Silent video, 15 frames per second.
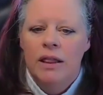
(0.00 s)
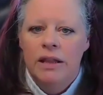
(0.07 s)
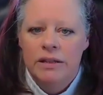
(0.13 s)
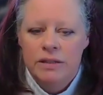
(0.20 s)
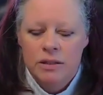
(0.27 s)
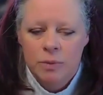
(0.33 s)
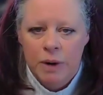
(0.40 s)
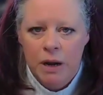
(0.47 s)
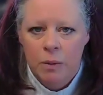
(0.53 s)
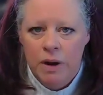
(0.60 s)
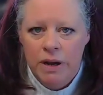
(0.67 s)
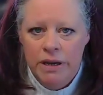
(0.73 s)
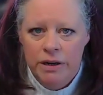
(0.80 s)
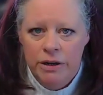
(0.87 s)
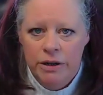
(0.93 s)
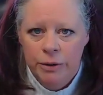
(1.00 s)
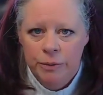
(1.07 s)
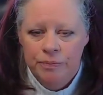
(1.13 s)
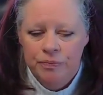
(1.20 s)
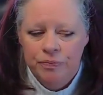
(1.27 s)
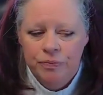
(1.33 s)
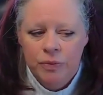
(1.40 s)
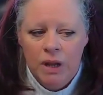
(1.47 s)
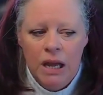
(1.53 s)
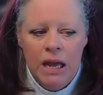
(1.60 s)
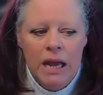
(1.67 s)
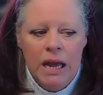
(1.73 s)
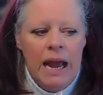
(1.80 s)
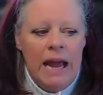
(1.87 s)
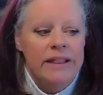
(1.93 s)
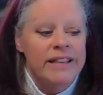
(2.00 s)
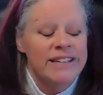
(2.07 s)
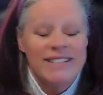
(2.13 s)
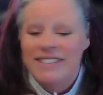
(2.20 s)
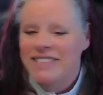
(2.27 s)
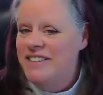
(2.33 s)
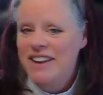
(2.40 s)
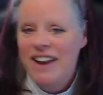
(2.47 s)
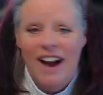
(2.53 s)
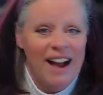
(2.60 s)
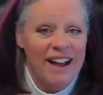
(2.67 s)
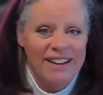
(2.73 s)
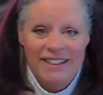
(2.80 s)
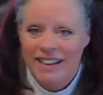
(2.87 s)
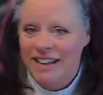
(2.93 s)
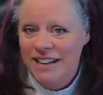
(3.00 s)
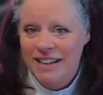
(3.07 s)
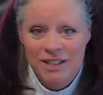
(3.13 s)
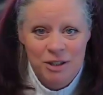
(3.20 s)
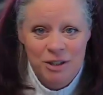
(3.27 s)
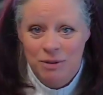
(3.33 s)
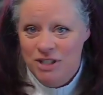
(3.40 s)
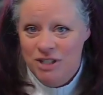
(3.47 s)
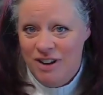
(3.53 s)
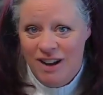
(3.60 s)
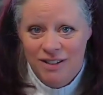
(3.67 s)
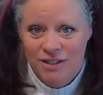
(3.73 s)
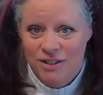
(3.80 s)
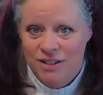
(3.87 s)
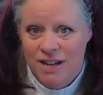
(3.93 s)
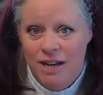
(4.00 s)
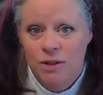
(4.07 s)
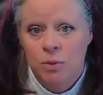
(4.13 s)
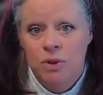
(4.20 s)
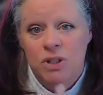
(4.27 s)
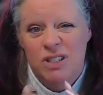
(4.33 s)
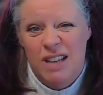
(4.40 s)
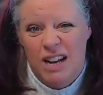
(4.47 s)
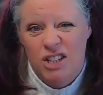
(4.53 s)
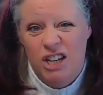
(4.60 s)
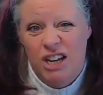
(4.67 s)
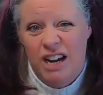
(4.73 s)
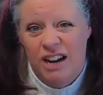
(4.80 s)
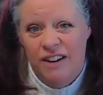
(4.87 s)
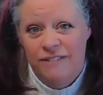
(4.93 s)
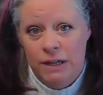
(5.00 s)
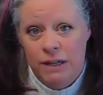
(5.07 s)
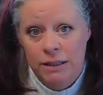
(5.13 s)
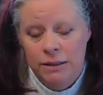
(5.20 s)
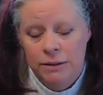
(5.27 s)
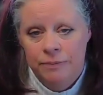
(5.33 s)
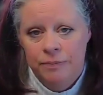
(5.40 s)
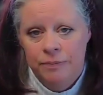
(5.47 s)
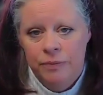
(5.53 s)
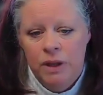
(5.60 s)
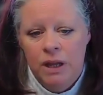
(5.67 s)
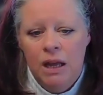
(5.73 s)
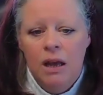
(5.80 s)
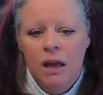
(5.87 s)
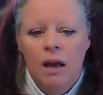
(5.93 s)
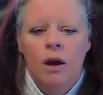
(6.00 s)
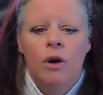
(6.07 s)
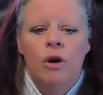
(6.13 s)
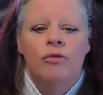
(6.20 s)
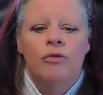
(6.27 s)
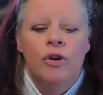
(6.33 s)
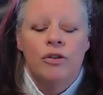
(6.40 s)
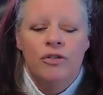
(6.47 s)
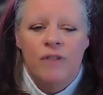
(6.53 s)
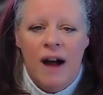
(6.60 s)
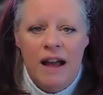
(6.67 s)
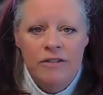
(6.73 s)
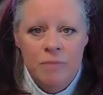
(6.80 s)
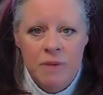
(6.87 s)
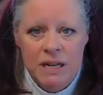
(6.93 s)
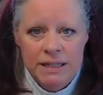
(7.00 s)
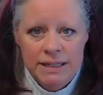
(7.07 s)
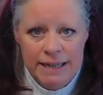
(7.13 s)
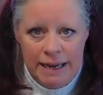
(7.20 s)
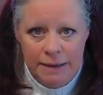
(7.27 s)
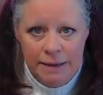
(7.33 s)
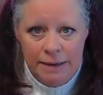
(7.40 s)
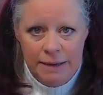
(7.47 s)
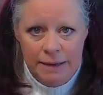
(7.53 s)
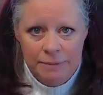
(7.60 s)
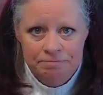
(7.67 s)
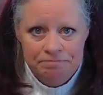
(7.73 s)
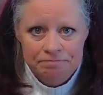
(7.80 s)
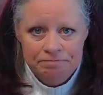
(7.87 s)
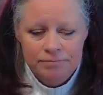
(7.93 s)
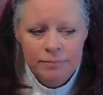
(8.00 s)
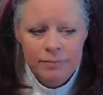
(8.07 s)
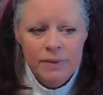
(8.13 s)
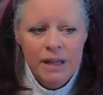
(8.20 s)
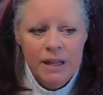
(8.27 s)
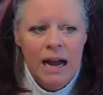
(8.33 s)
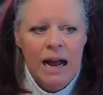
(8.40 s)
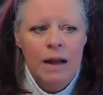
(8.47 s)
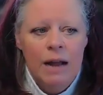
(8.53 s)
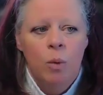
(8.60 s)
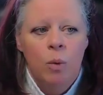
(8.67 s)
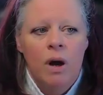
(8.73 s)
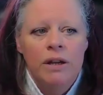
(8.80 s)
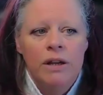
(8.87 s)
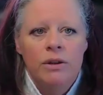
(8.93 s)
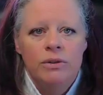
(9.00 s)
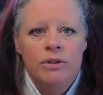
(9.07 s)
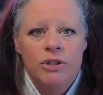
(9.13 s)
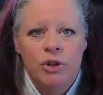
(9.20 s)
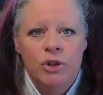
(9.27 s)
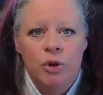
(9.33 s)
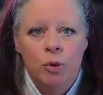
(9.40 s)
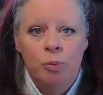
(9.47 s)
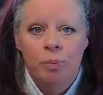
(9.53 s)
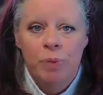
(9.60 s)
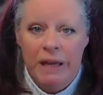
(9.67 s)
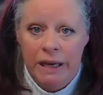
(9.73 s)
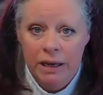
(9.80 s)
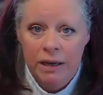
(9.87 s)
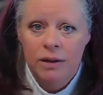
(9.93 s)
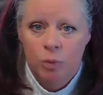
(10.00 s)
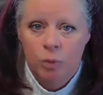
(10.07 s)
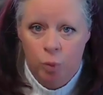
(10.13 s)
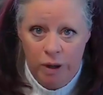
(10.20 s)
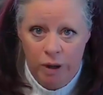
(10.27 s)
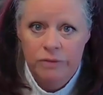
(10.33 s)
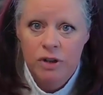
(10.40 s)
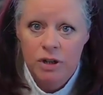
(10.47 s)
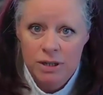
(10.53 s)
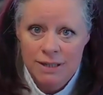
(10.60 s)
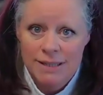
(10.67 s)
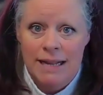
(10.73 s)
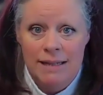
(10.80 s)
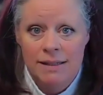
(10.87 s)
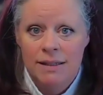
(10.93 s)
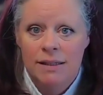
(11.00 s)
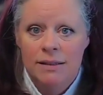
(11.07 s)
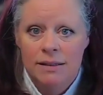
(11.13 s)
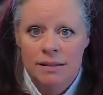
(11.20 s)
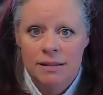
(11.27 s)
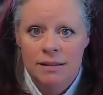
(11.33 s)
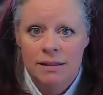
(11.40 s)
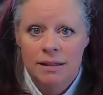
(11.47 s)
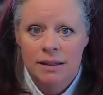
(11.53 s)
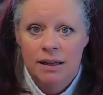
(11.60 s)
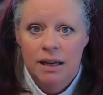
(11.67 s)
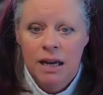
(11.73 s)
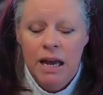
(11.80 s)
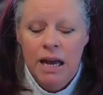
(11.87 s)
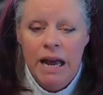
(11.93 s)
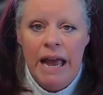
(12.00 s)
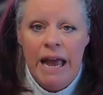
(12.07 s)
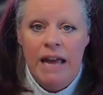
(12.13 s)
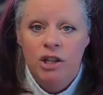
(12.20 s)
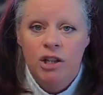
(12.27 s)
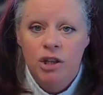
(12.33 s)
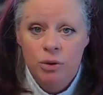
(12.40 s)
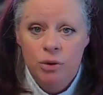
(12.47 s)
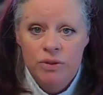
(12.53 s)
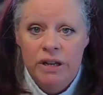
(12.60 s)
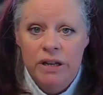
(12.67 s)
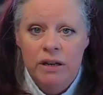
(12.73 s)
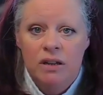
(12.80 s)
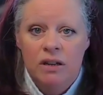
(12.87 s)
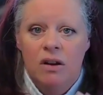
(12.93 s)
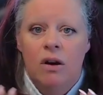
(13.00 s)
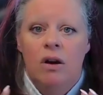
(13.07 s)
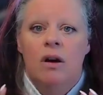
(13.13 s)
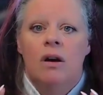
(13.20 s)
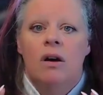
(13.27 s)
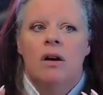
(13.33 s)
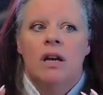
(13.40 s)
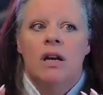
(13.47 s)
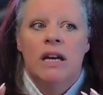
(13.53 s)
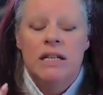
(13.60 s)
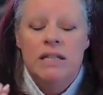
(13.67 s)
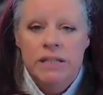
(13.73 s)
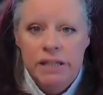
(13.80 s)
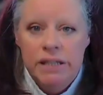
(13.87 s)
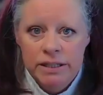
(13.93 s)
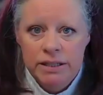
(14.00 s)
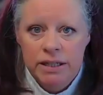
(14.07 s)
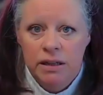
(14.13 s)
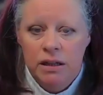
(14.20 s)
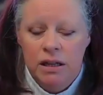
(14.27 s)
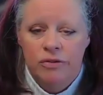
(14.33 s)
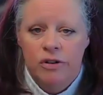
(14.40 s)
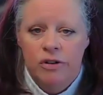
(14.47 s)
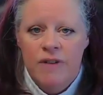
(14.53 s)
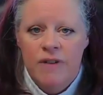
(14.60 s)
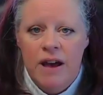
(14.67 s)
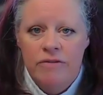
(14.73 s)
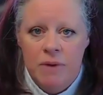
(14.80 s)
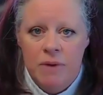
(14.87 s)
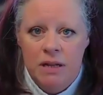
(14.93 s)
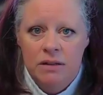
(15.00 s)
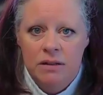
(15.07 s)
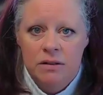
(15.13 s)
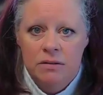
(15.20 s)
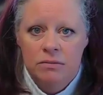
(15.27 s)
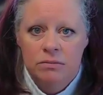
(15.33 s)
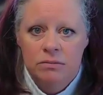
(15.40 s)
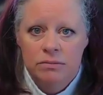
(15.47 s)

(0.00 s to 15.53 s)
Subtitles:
This is what I want you to do. And this is not an intuition exercise, which is actually kind of fun. For 5 minutes a day, I want you to pick one of your senses and use it consistently for 5 minutes.